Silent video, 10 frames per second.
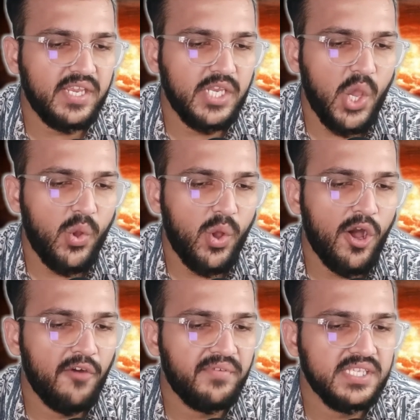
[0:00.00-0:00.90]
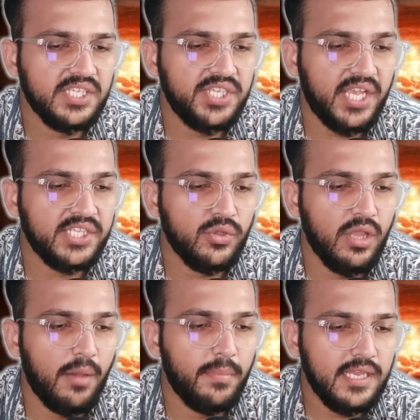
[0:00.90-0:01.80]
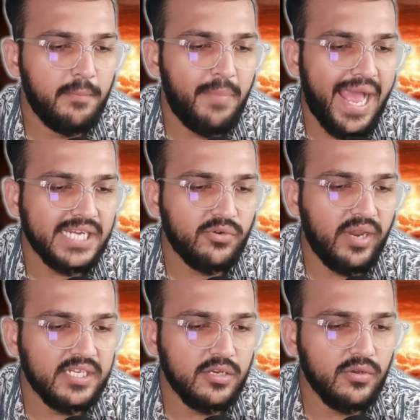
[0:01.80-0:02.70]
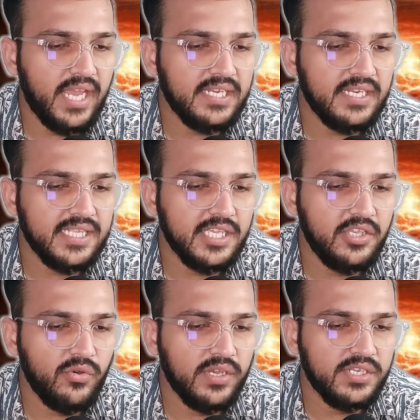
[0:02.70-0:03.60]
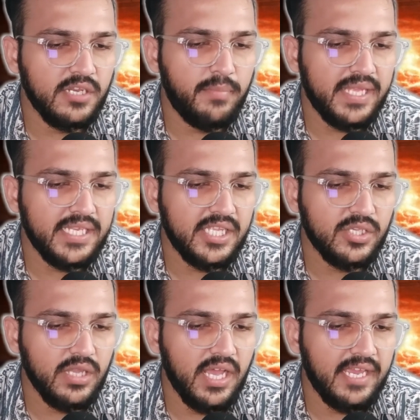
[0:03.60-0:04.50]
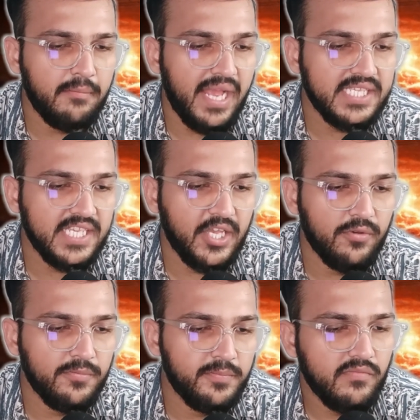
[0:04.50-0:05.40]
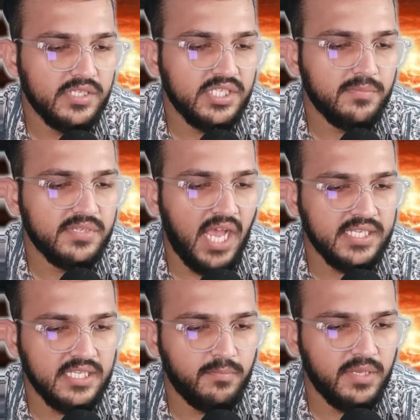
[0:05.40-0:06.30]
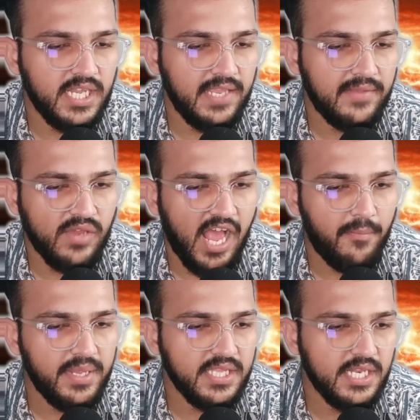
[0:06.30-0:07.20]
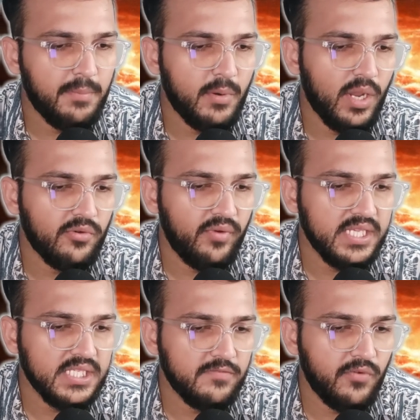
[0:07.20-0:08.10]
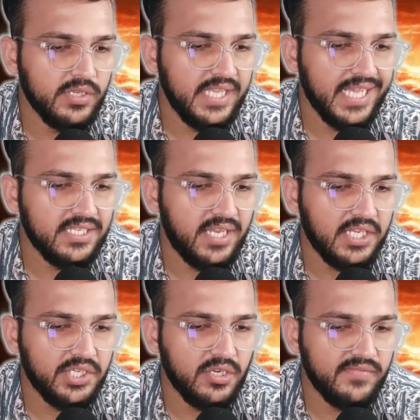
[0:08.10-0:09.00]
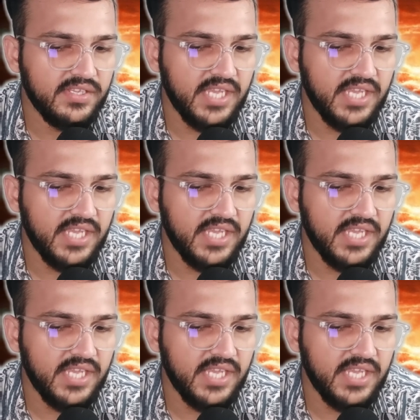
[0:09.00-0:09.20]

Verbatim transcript: we know of is the Chicxulub impact crater located at the Yucatan Peninsula in Mexico, which some scientists believe to have been the number one reason for the extinction of the